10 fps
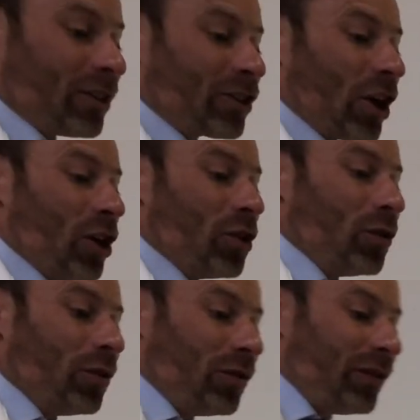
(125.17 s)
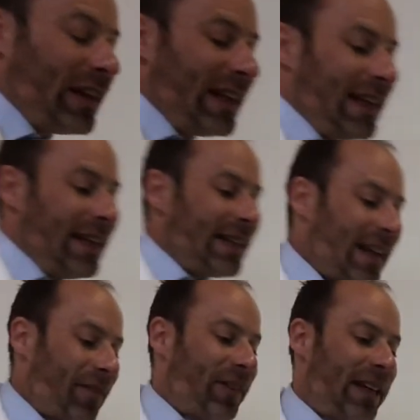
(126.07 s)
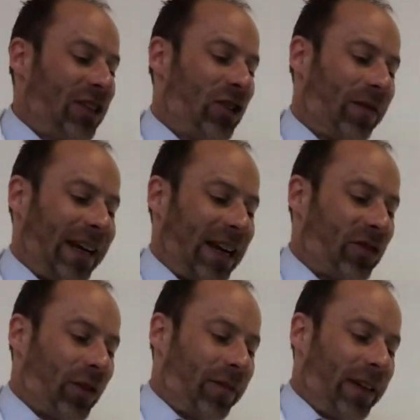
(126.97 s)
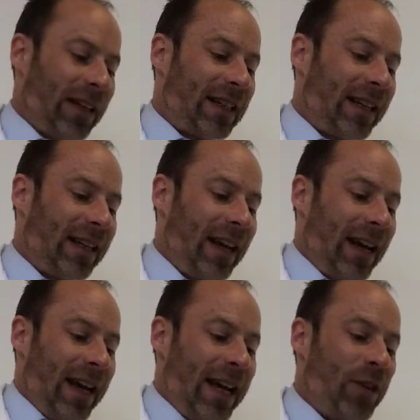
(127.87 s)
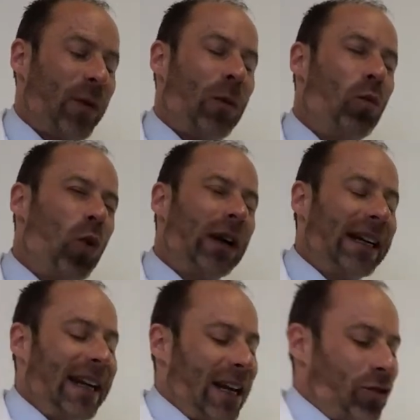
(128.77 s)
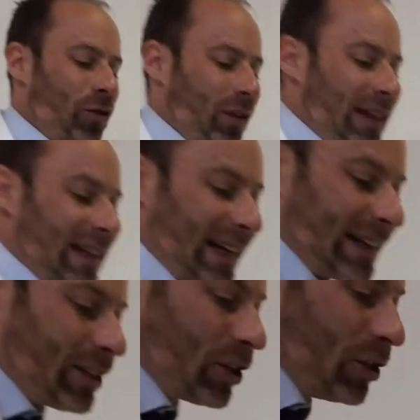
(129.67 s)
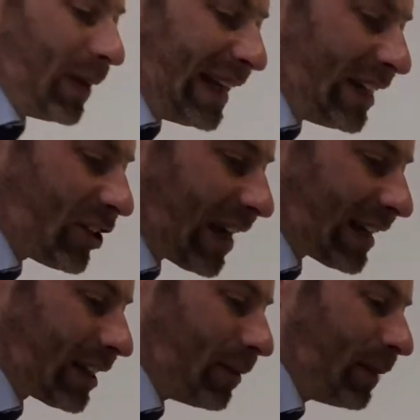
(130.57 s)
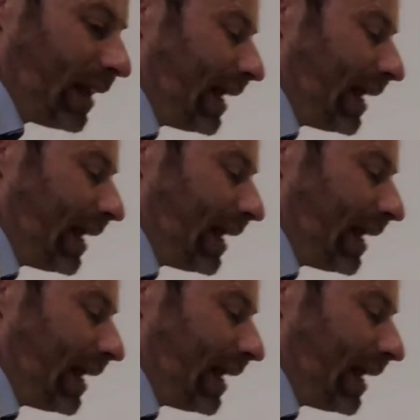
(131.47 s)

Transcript: So the definition of electron affinity is when one electron is added to each atom